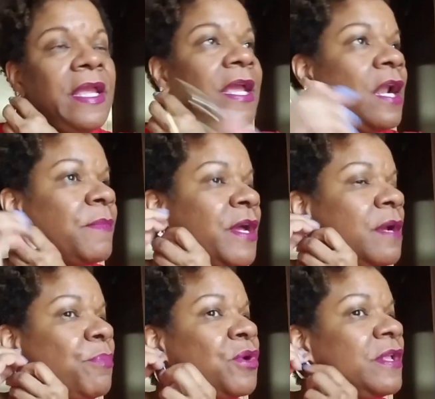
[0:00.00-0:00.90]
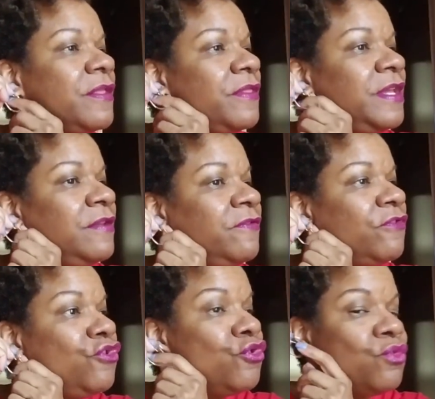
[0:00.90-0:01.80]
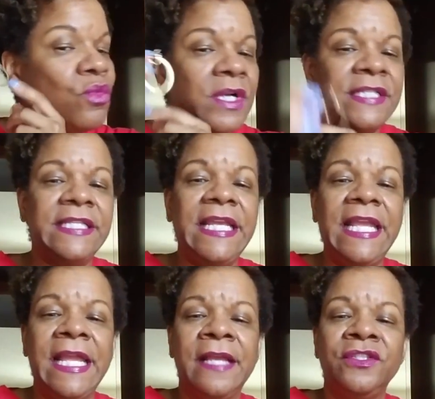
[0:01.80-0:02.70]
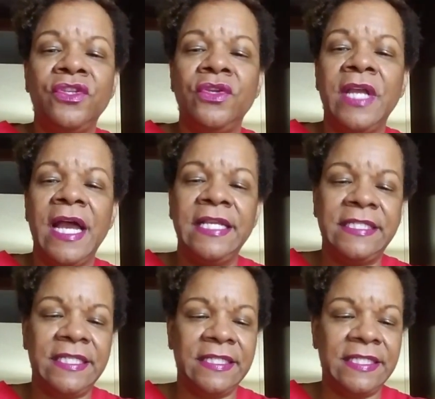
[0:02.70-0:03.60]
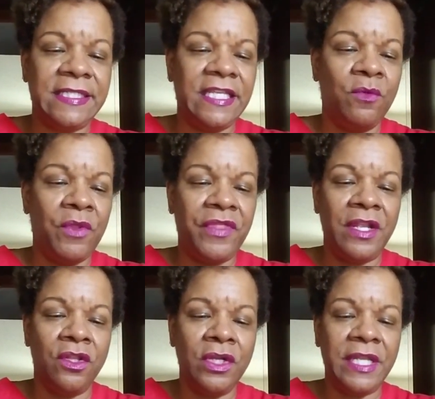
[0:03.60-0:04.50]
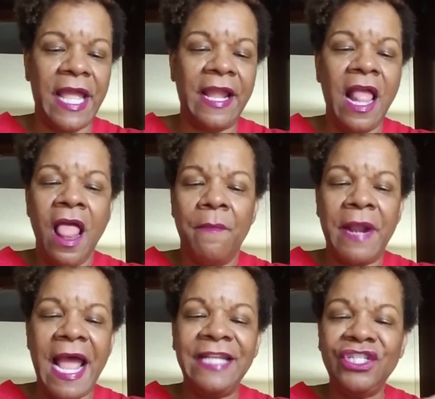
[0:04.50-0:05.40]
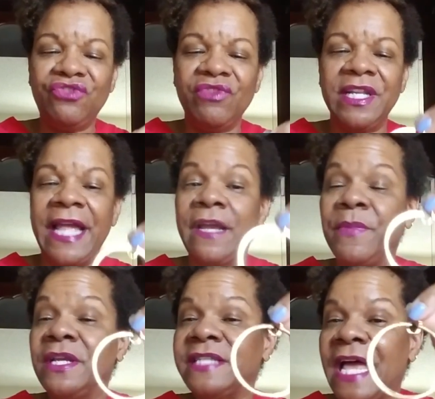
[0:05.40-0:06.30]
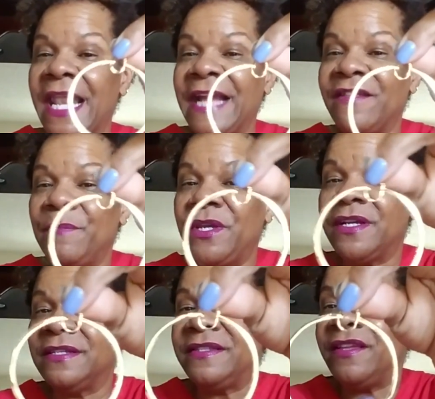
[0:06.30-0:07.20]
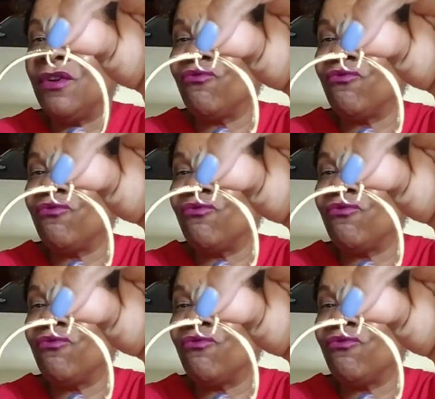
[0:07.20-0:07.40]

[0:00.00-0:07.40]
and I'm going to put these new ones in so you guys can see what they look like. But I just really like it because I like them because they're